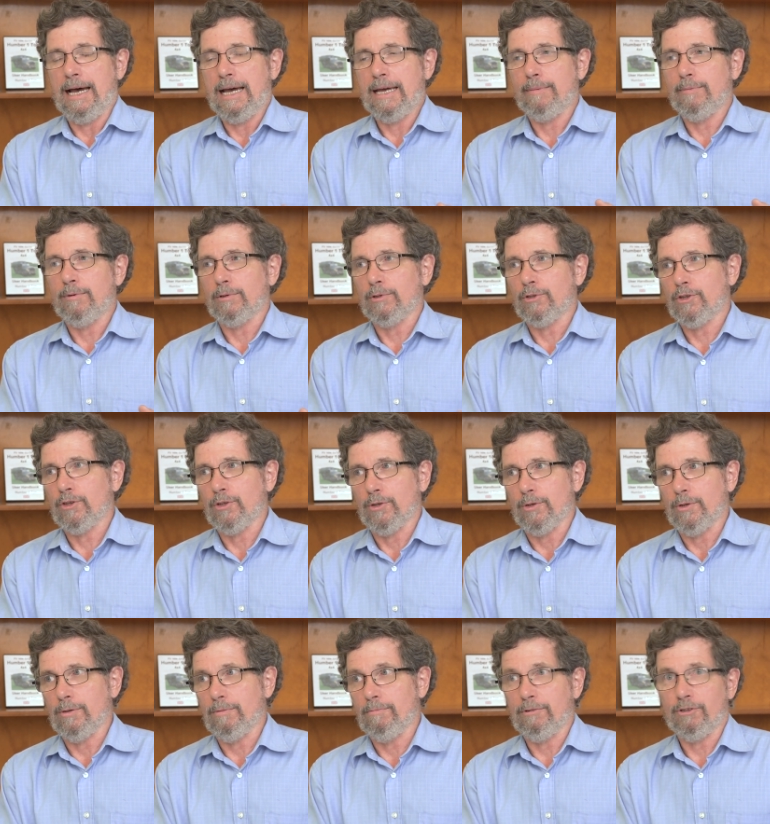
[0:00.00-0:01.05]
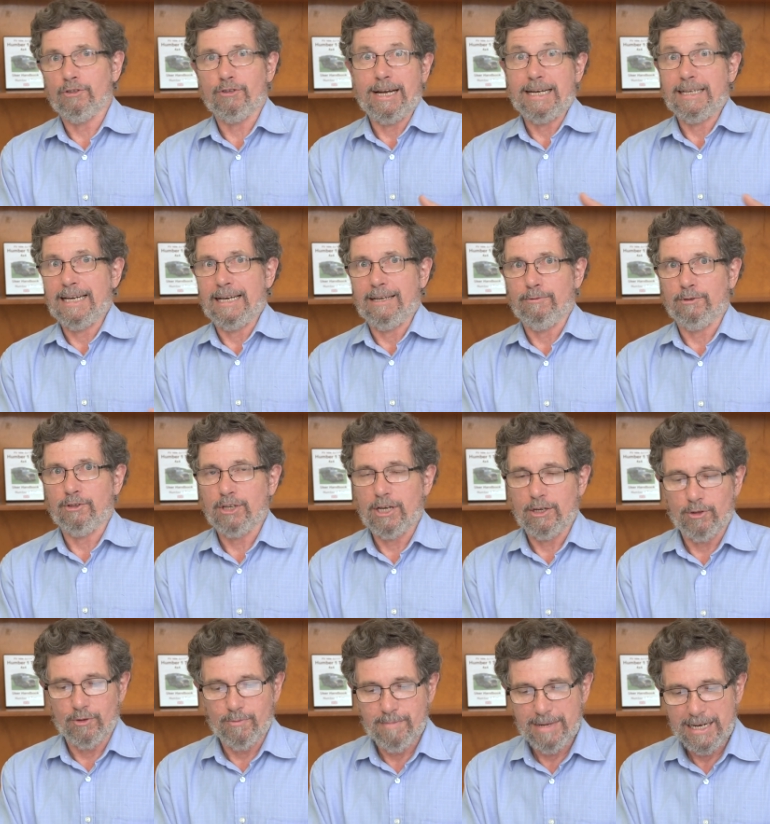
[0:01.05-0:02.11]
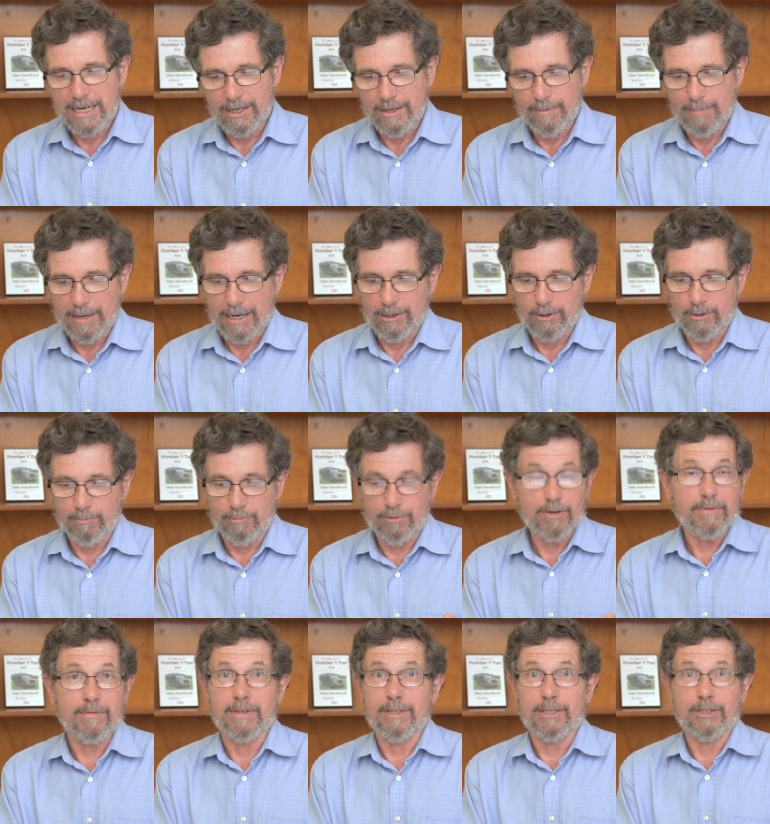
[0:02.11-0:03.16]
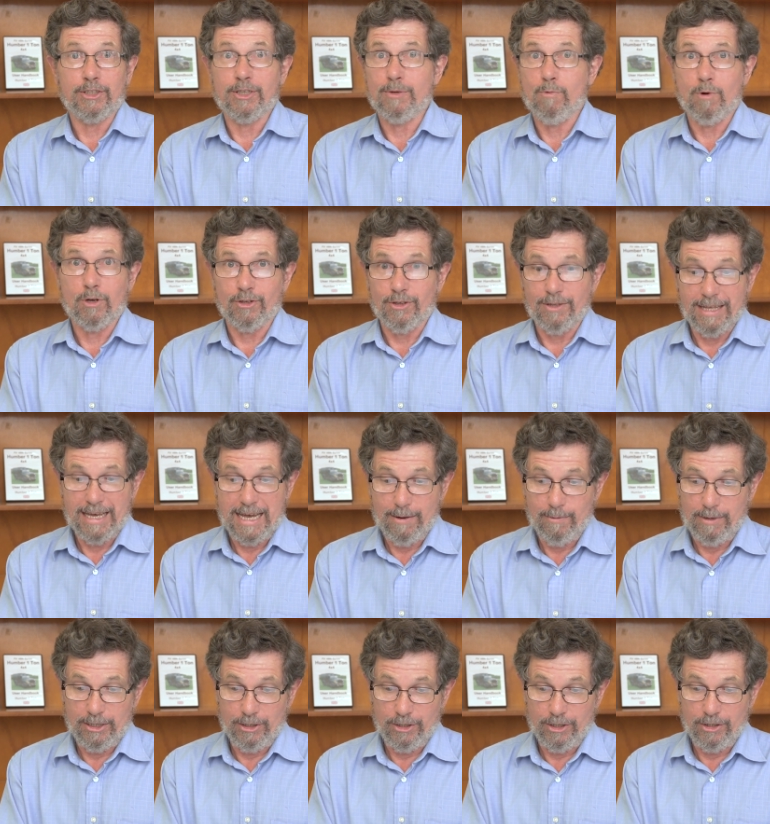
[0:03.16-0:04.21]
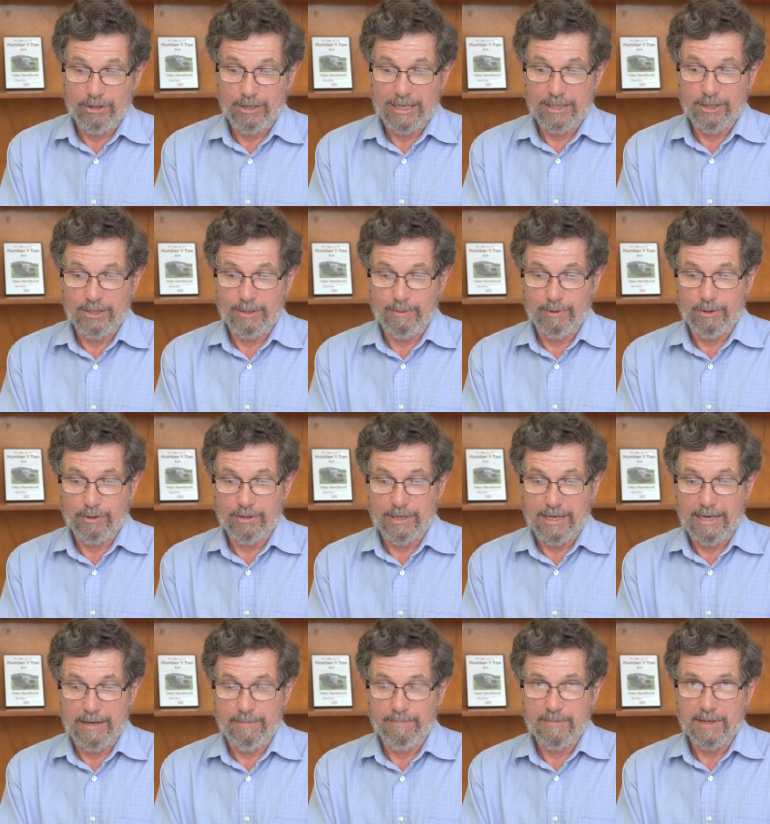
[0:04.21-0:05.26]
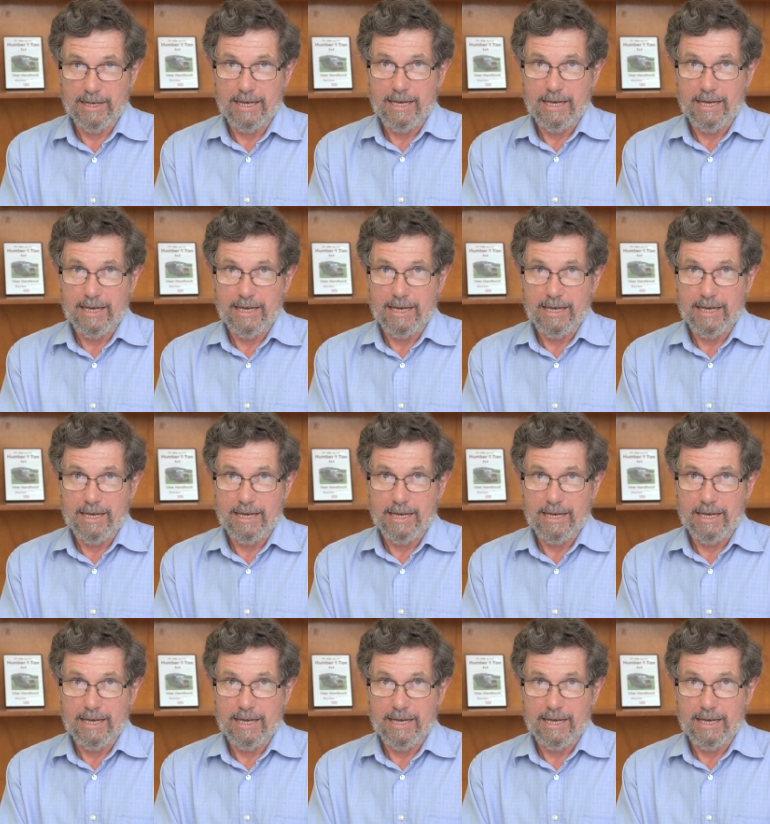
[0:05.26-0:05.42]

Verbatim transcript: able to track down social media posts proving that she wasn't there when she said she was there.